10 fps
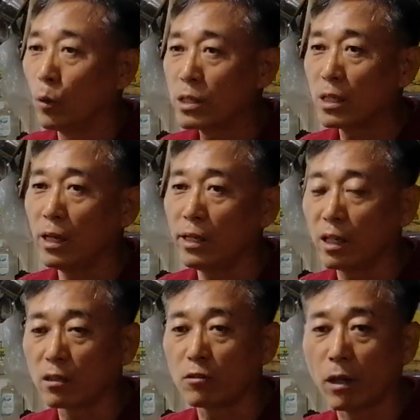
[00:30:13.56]
originally
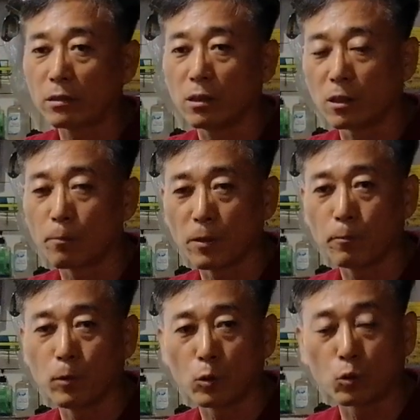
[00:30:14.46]
God created the
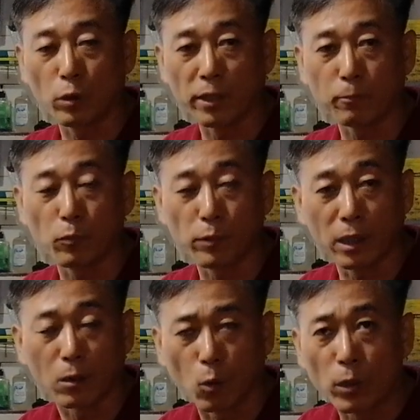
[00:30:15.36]
people to live.
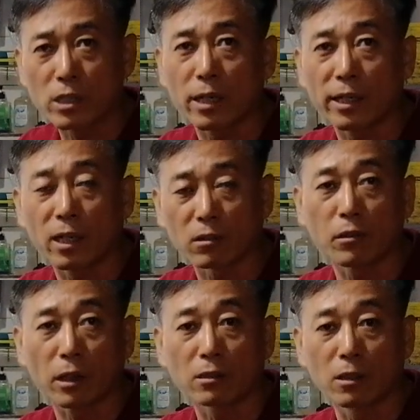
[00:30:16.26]
Originally God
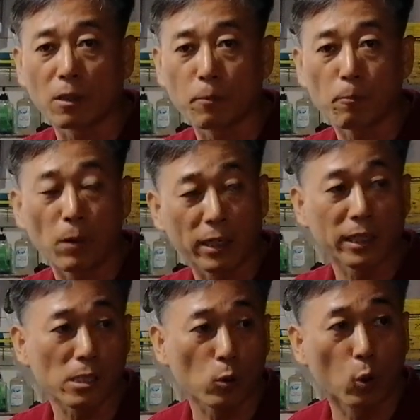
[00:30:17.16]
created the people
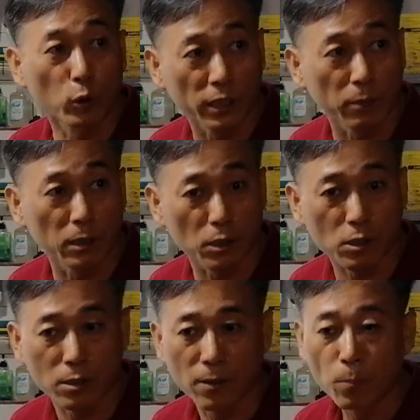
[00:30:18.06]
His own
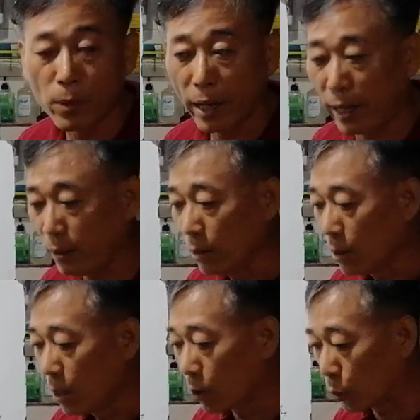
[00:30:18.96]
image. And
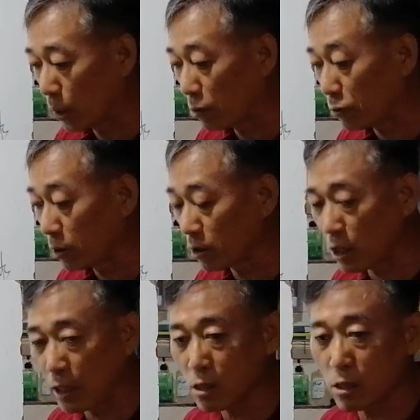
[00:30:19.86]
according to the
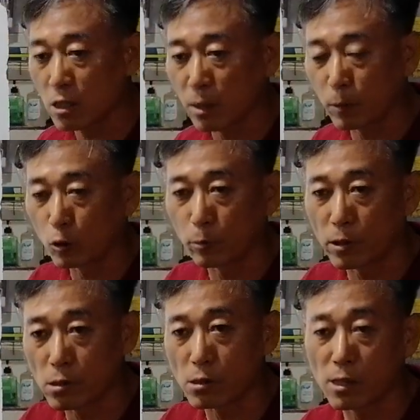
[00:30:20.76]
Genesis chapter 2
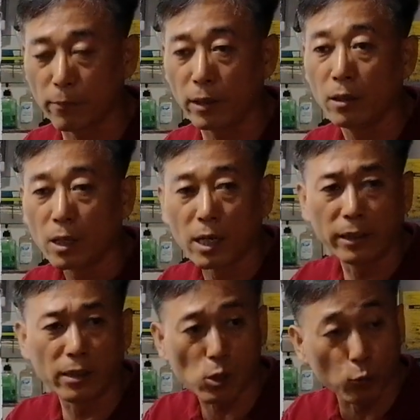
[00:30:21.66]
verse 7,
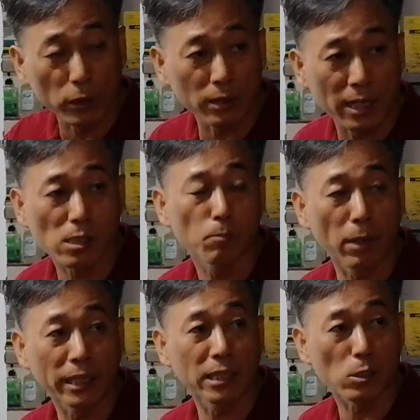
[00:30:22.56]
God is with us
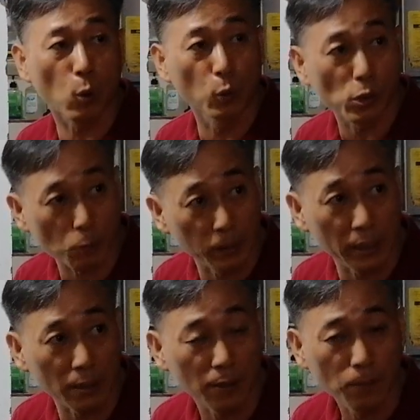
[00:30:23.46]
by His own
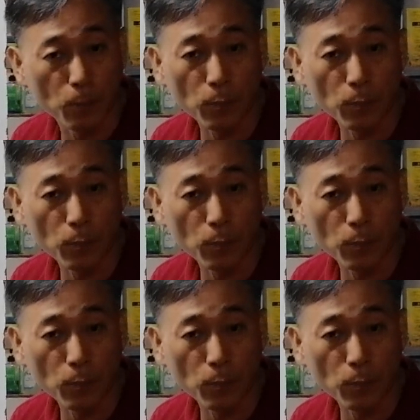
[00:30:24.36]
Spirit.